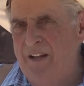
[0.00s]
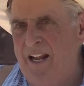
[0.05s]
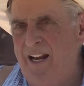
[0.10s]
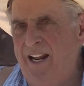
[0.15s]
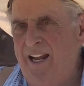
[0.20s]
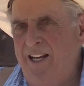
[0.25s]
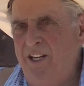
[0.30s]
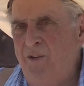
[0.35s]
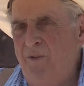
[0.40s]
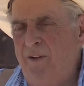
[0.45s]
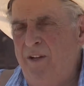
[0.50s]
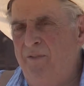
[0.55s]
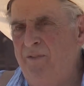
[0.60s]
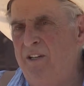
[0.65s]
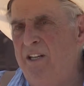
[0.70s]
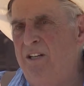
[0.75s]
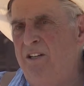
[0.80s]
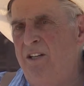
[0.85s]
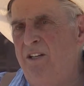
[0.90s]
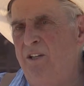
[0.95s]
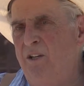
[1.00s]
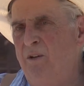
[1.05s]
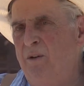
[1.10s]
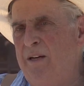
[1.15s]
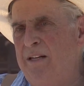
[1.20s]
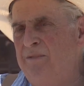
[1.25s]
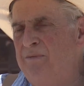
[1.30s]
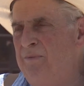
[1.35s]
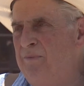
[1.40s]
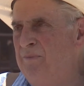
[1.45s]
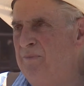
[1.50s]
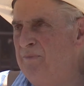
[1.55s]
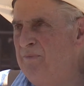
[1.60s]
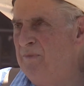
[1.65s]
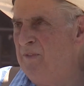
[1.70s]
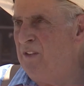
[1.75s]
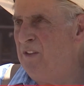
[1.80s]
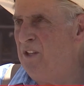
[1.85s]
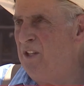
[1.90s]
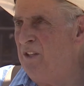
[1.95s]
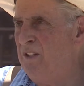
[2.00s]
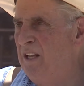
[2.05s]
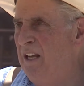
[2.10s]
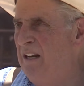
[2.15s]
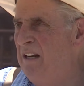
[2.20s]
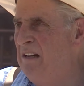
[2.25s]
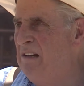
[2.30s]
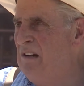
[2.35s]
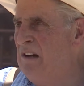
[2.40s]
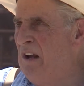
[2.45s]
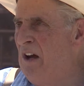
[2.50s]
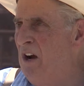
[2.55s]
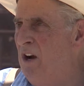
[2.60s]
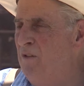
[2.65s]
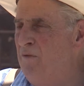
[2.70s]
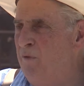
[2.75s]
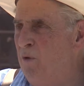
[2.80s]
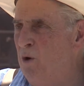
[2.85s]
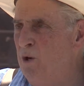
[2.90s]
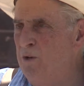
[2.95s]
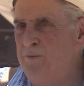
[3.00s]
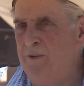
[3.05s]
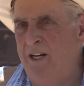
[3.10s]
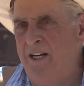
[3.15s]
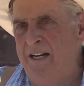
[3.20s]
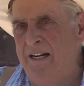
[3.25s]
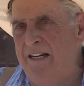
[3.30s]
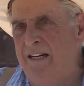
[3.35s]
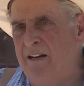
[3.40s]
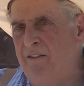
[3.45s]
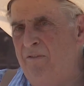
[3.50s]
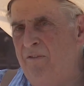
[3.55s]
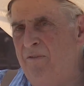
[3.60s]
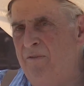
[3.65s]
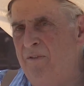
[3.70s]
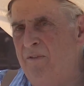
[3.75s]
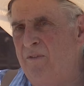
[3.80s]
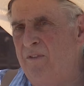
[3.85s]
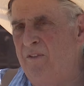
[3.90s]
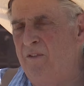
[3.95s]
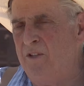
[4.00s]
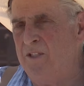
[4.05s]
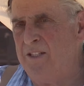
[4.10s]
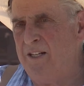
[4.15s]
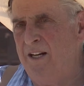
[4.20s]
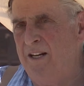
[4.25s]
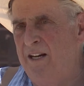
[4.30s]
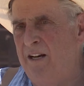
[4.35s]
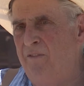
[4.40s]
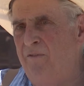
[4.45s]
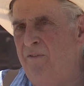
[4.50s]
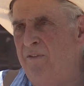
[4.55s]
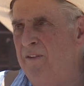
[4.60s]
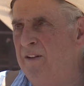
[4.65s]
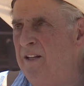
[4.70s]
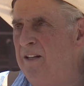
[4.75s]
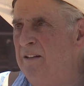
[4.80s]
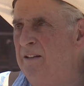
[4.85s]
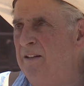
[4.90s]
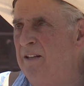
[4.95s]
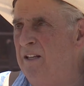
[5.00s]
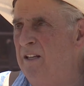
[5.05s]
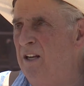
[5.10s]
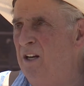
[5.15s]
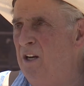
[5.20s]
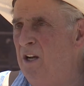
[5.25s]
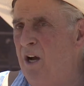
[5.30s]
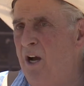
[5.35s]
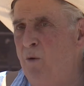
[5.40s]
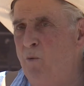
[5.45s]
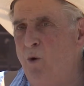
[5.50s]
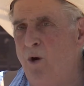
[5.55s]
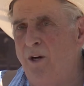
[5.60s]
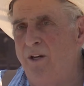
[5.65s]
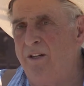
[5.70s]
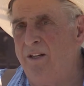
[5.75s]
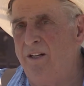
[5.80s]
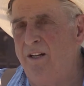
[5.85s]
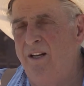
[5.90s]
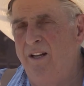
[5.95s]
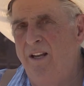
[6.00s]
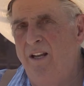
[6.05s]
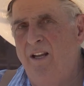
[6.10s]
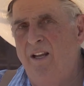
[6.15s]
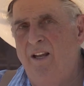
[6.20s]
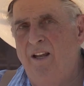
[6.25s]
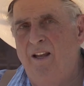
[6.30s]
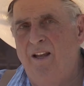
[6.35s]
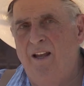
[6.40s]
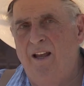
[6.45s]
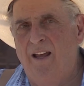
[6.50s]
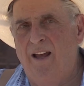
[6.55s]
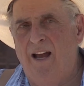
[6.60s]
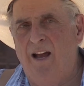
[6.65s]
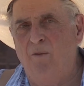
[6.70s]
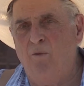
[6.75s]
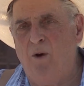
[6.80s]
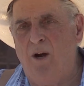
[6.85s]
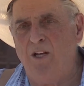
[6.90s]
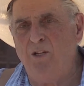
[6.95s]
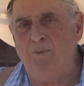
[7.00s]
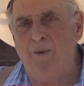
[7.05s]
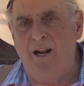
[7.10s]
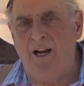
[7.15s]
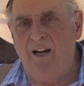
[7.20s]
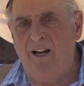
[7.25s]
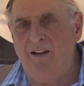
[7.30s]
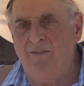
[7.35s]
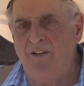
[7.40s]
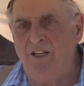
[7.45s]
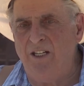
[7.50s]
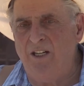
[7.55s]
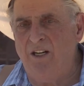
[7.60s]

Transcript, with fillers: At age 52, I, in law enforcement, enough was enough. And, you know, I worked, I, I spent 11